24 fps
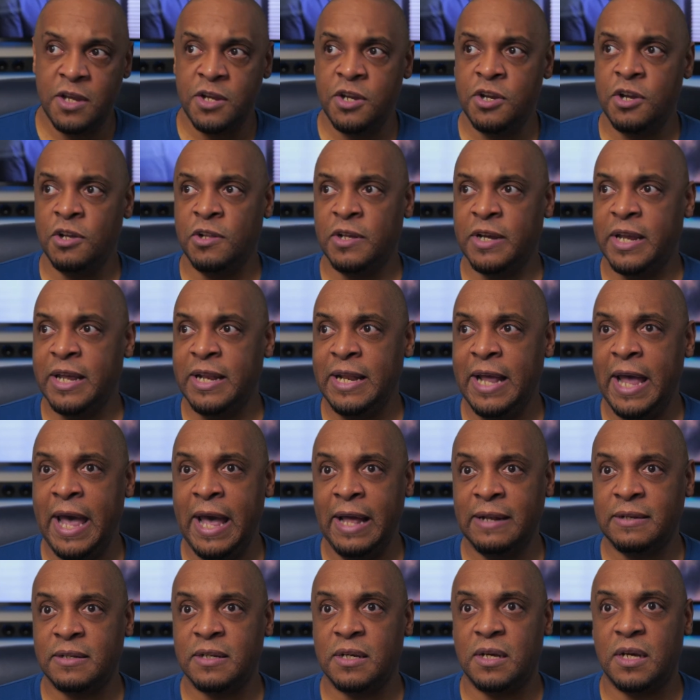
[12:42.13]
You're looking
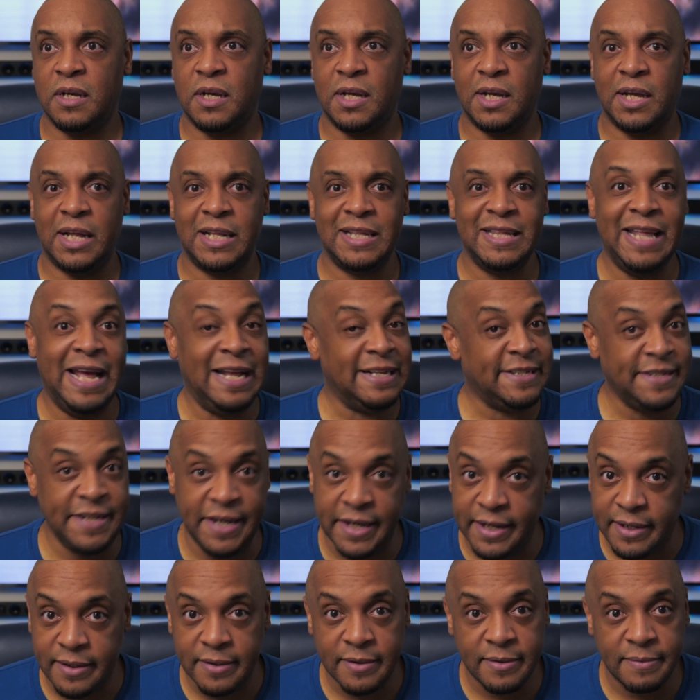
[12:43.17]
at, that's
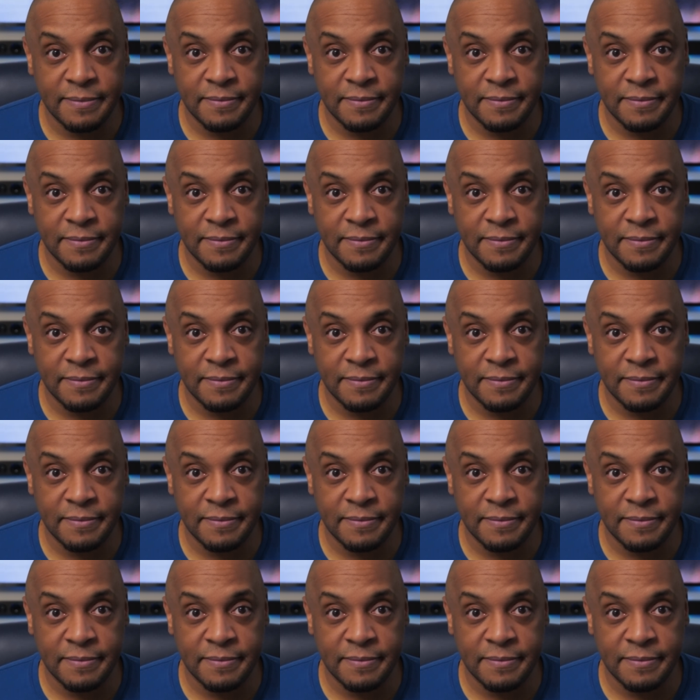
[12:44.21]
it.